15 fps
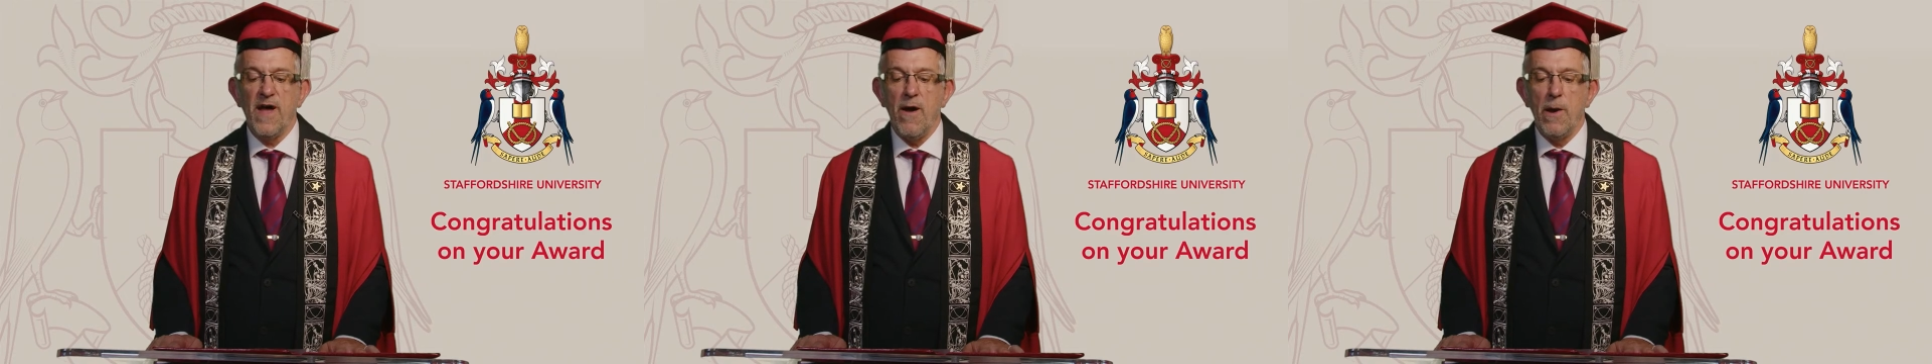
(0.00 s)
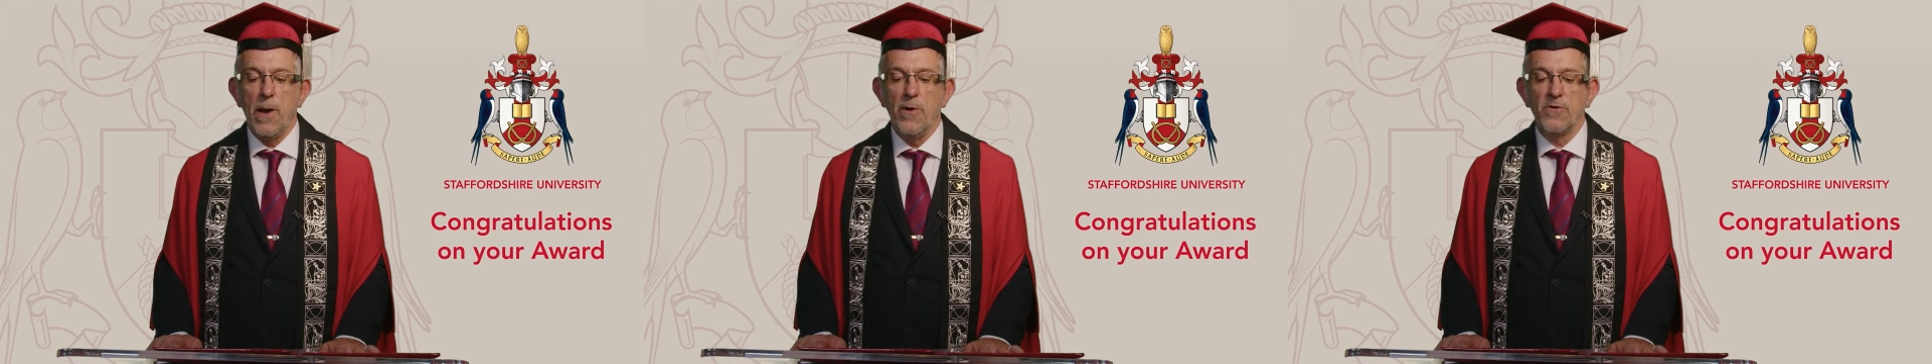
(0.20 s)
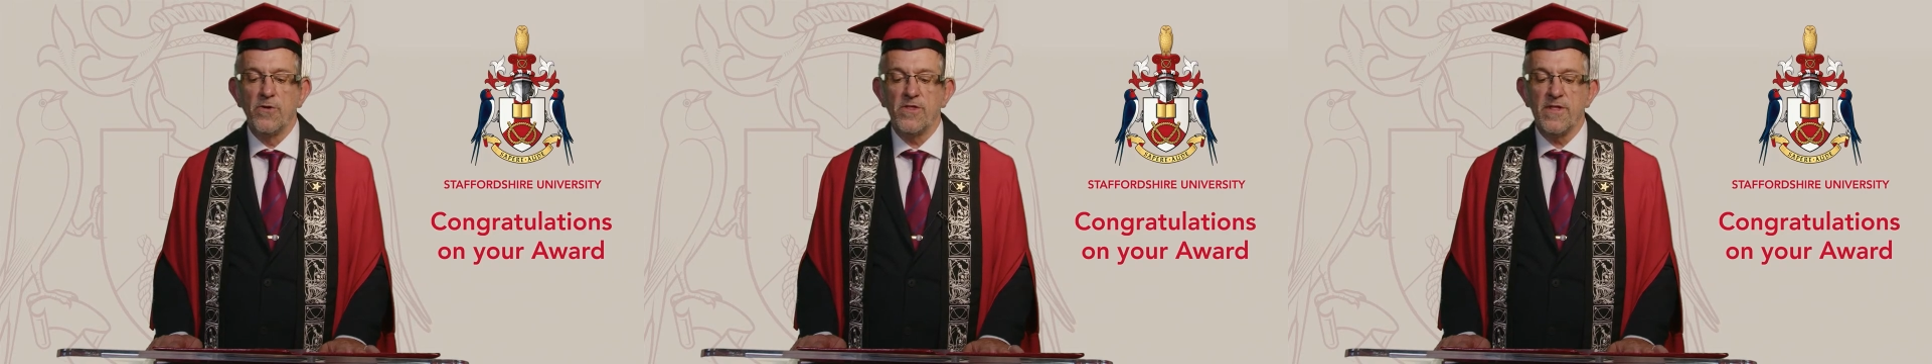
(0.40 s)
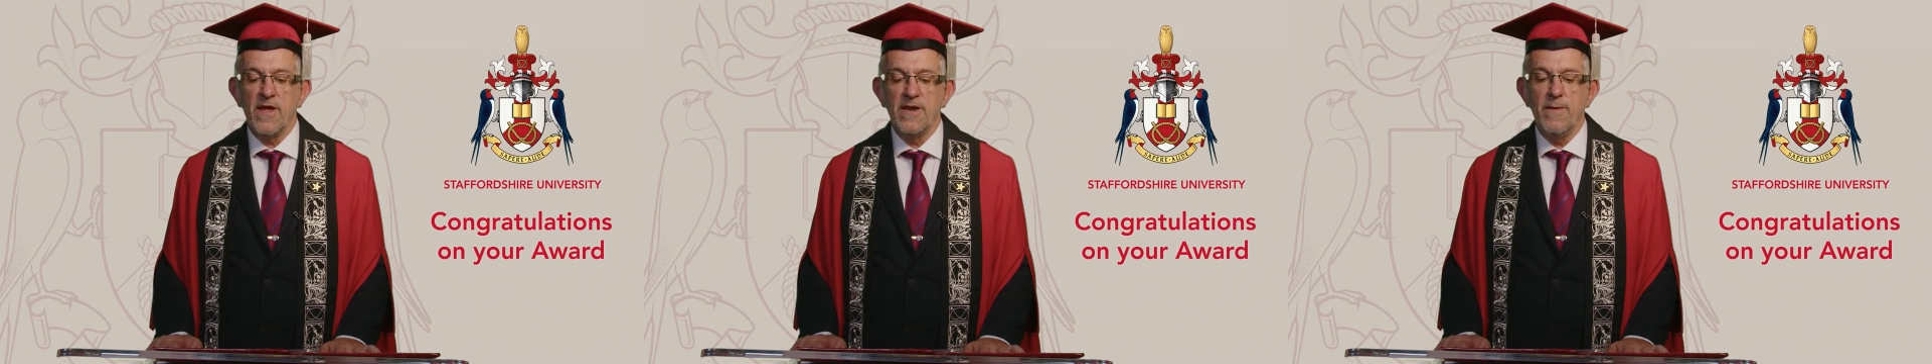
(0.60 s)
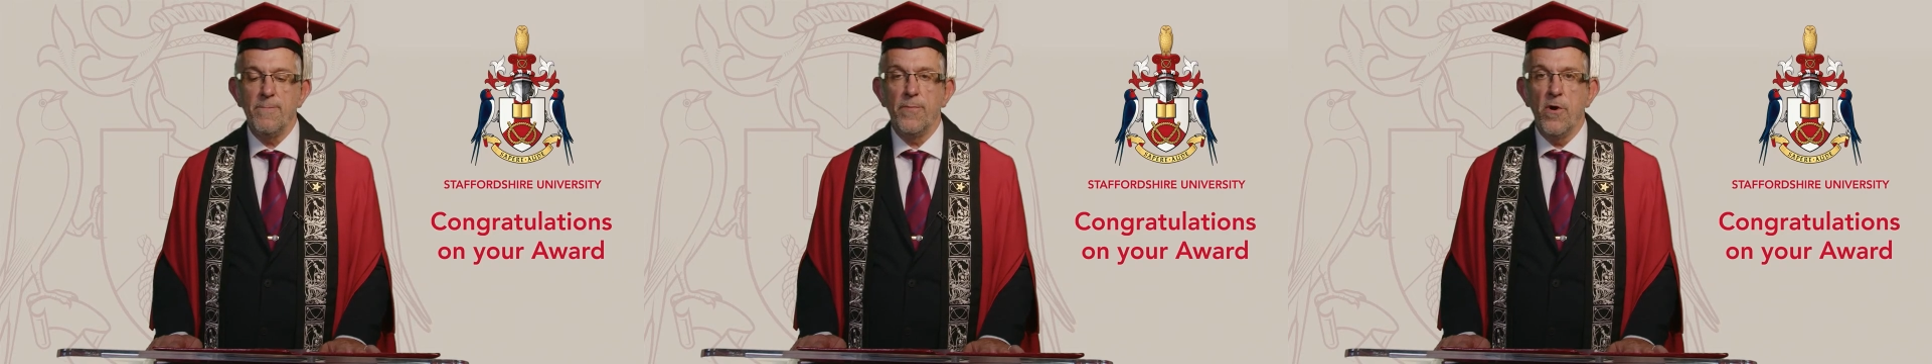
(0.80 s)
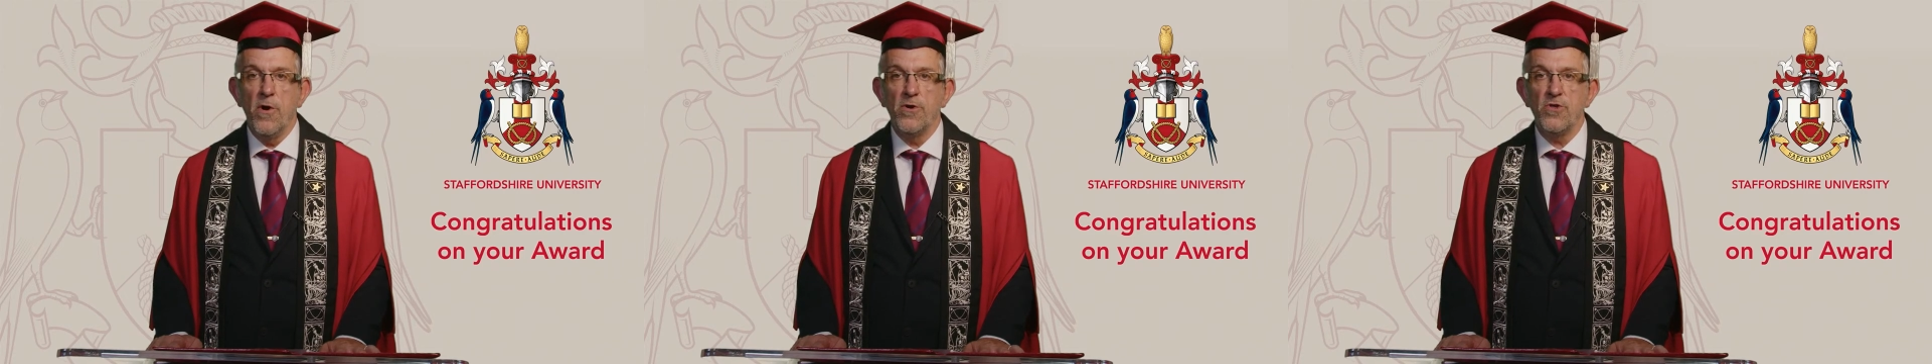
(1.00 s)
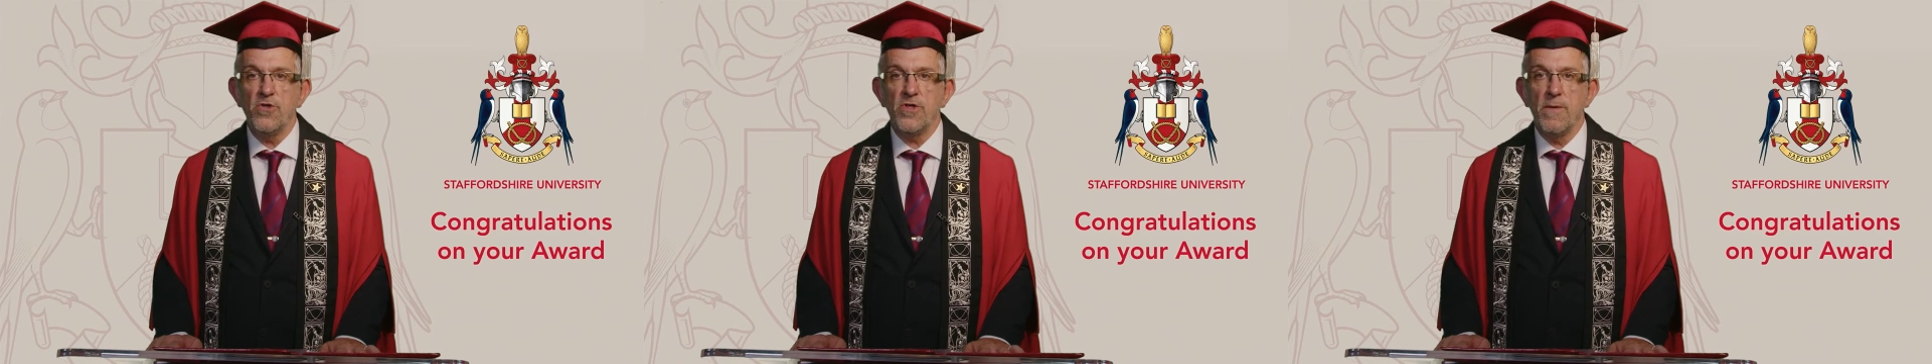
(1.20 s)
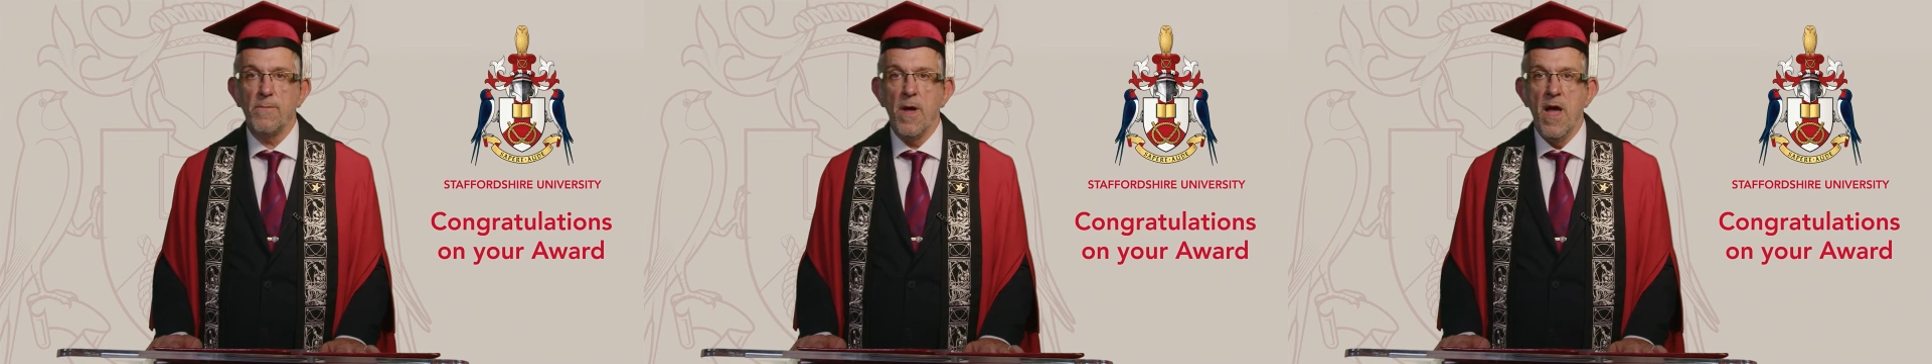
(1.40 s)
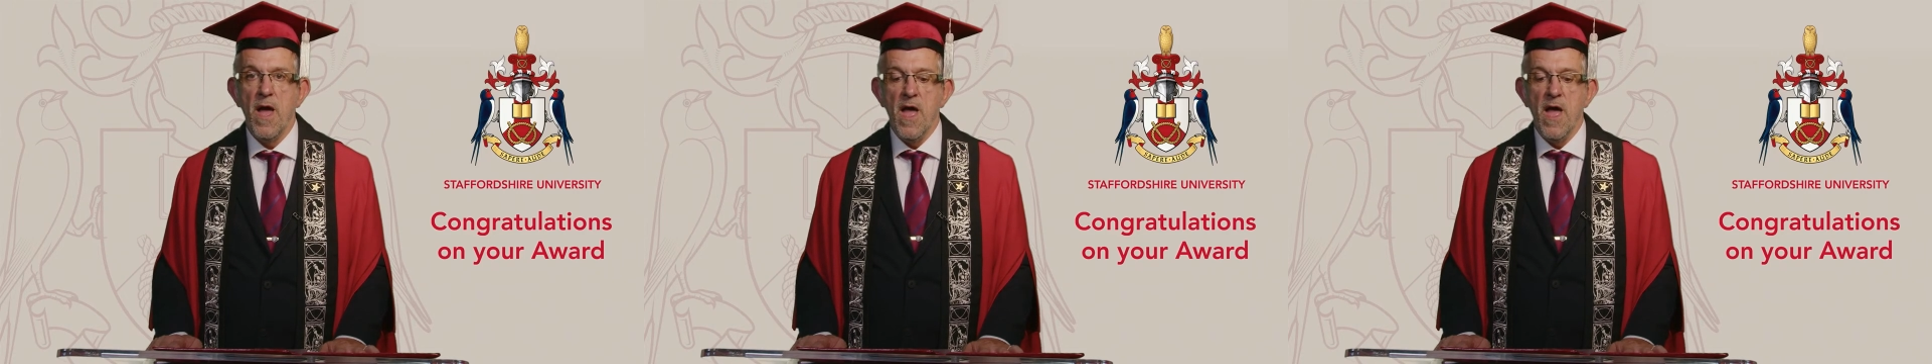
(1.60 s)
our long-standing partnership